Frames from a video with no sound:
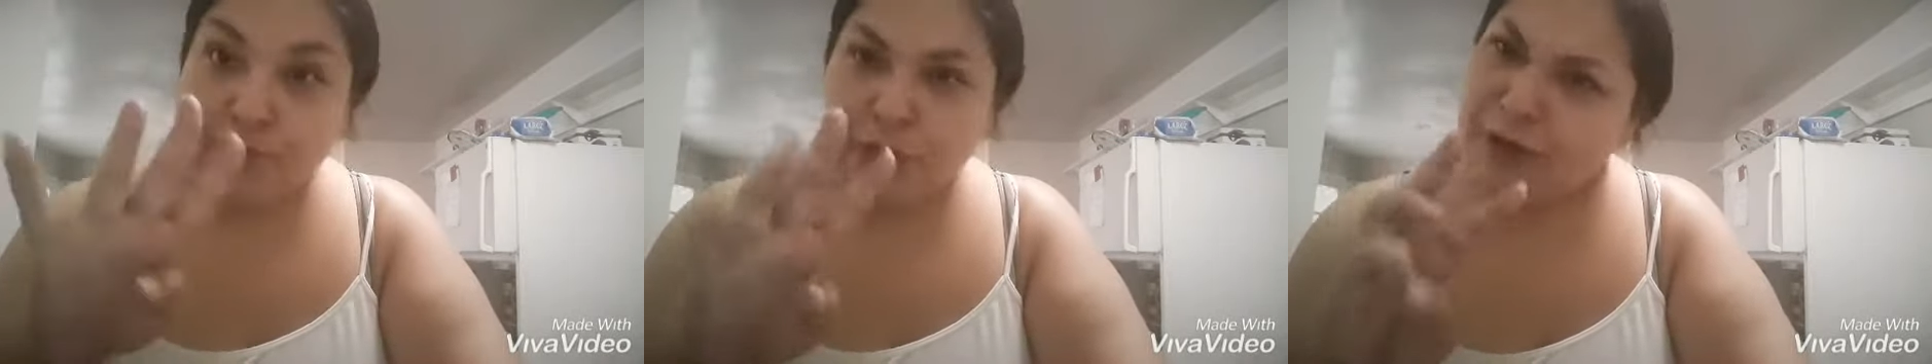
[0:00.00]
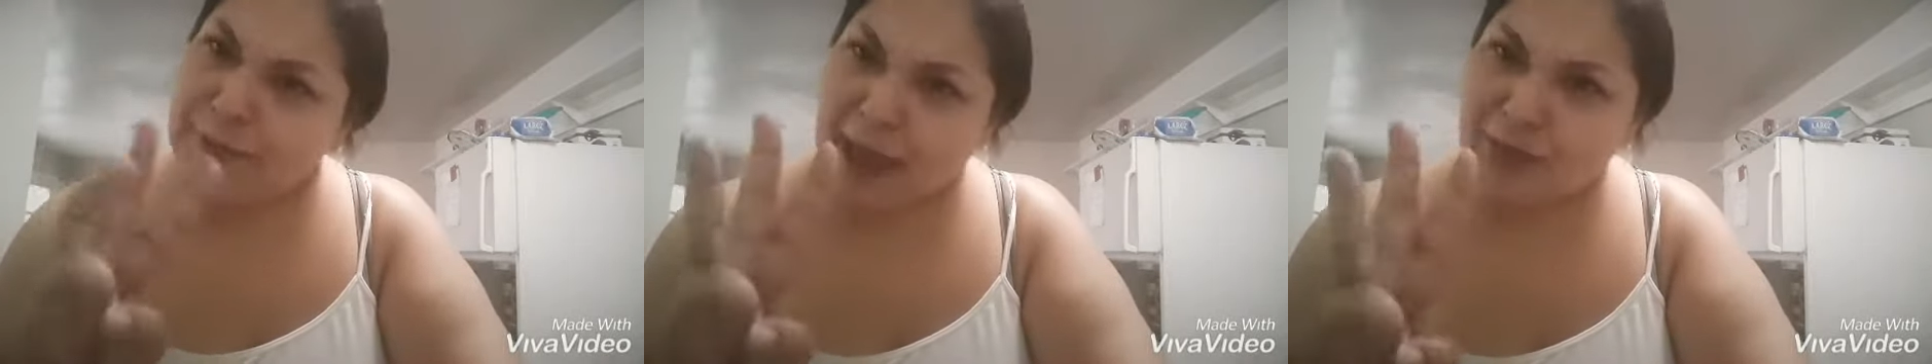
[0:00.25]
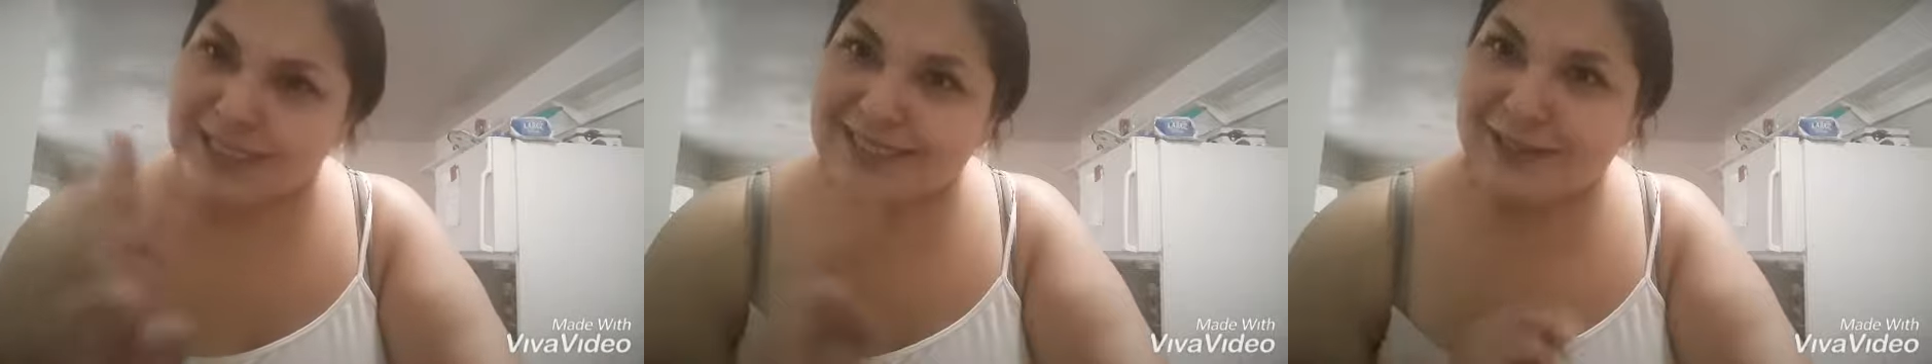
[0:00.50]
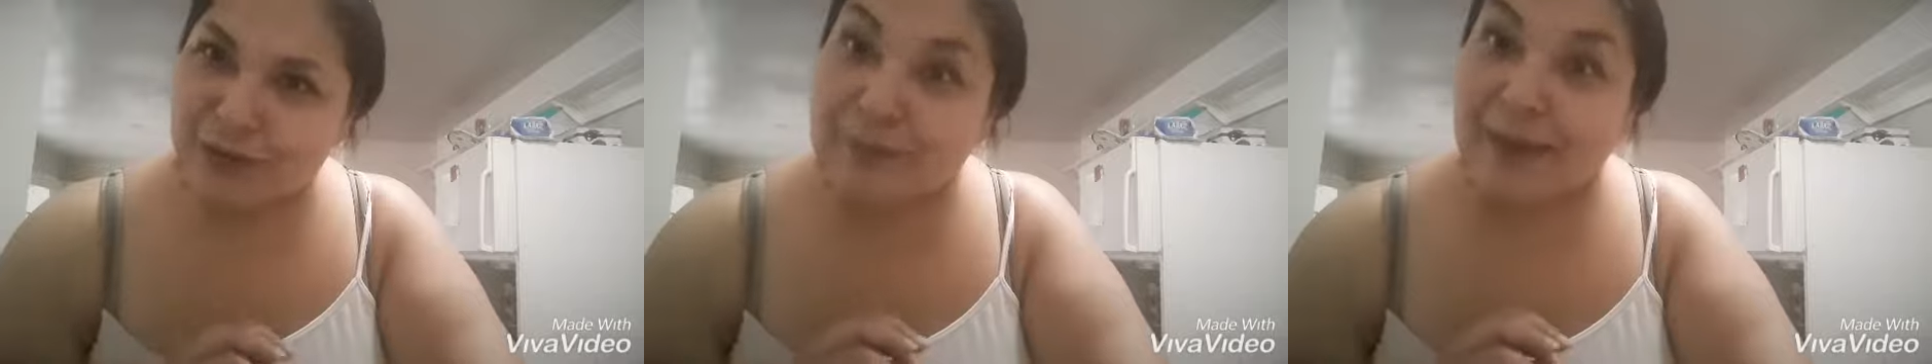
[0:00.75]
3 pounds?
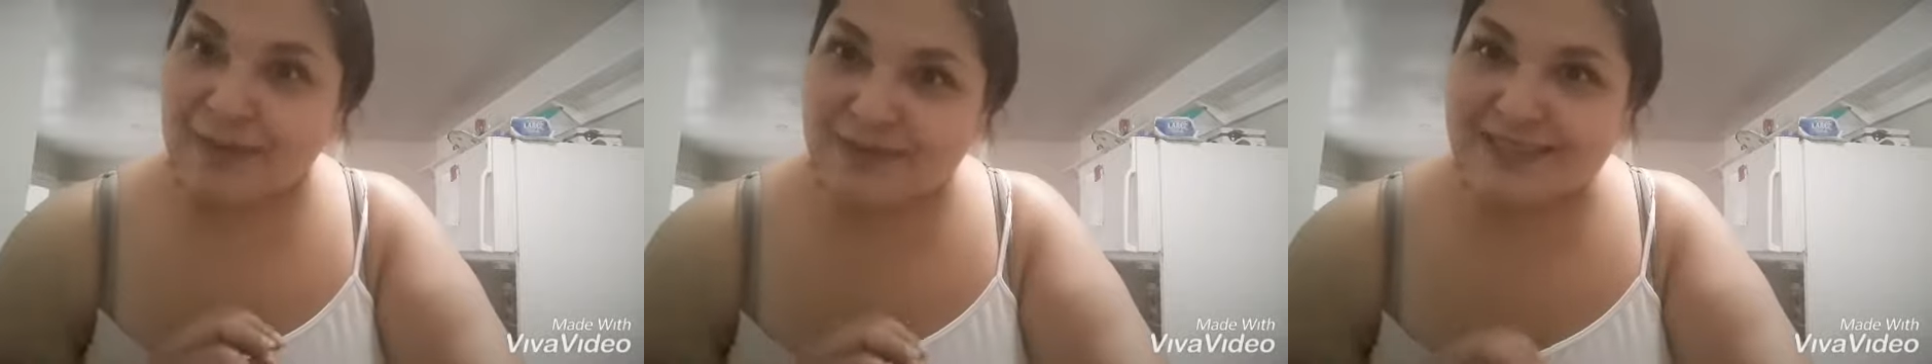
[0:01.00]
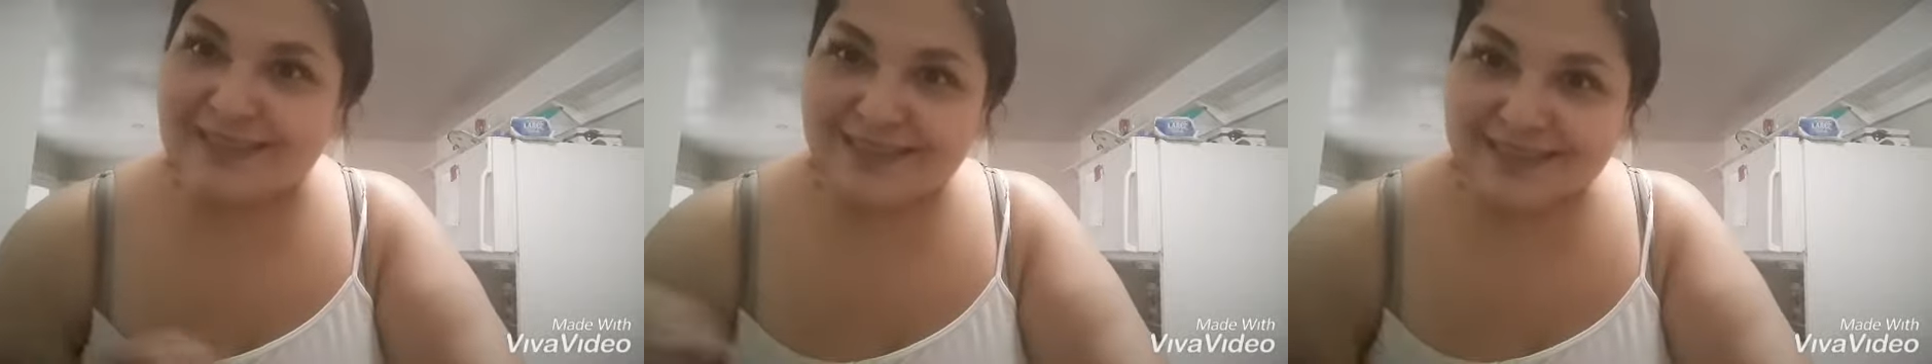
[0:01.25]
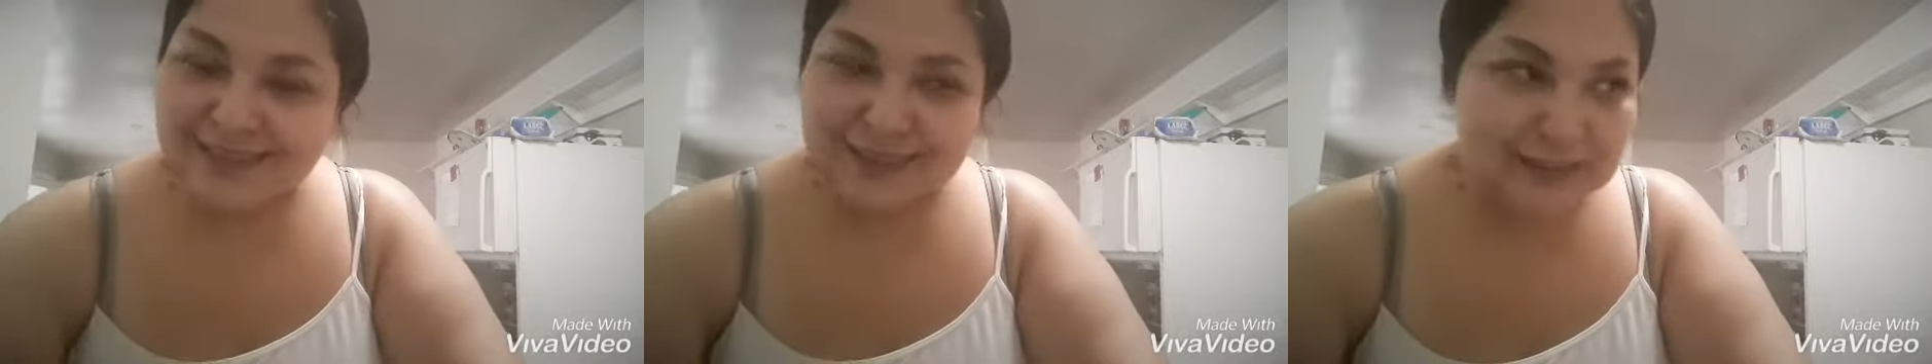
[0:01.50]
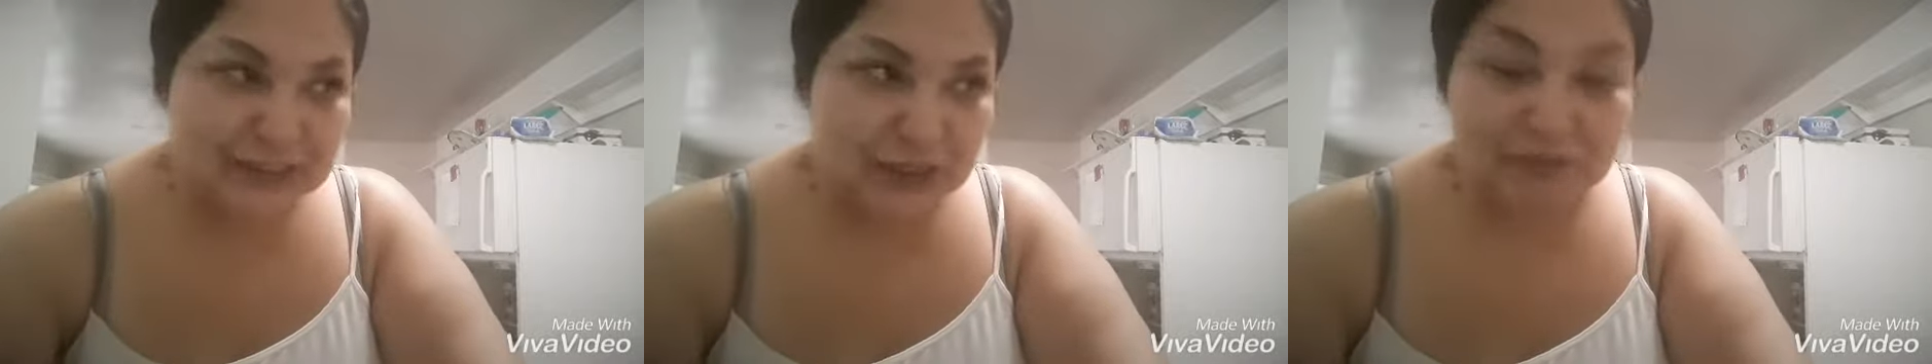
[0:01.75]
3 pounds.
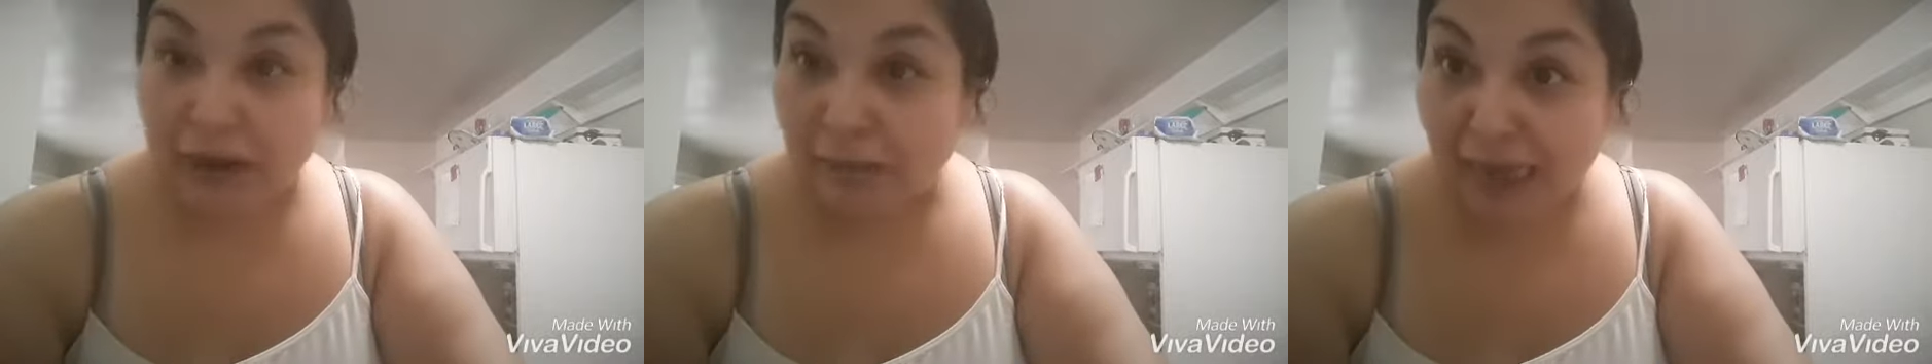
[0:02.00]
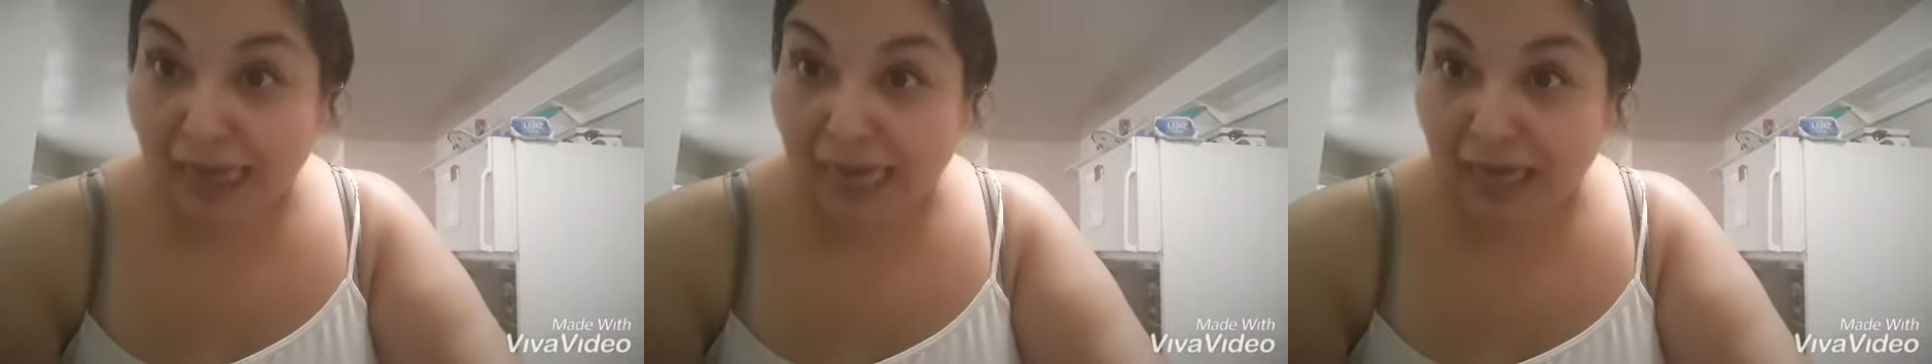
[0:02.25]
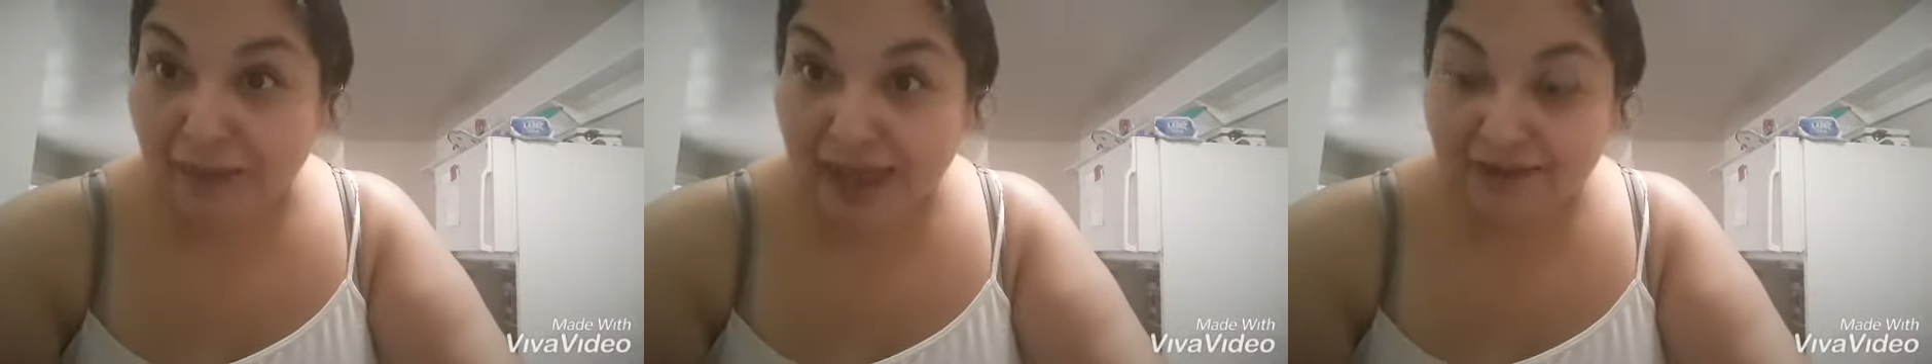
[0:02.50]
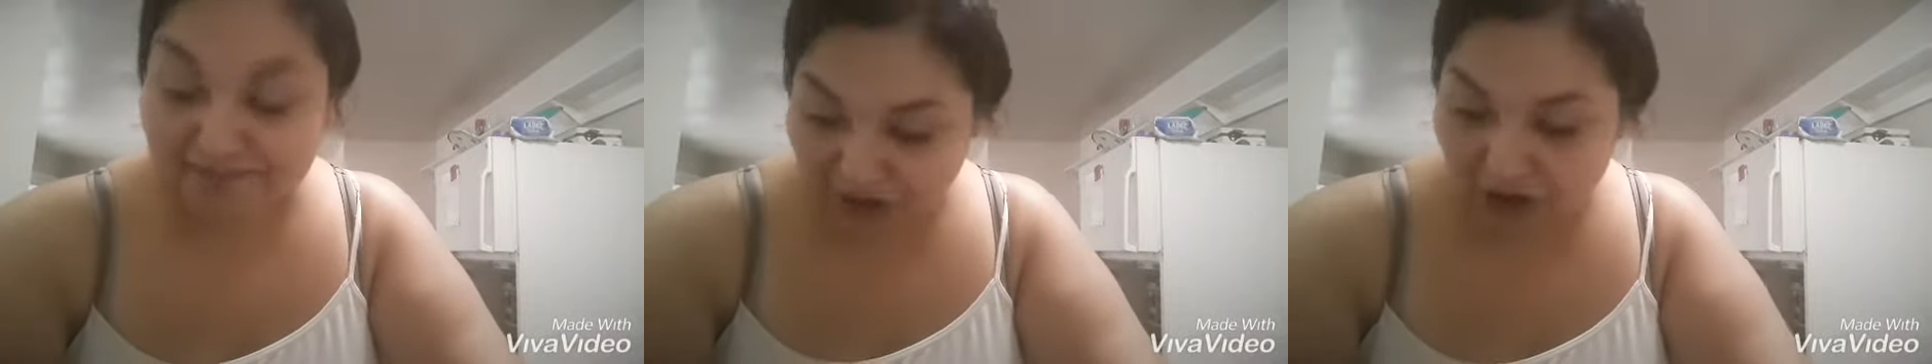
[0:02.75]
So not bad, man.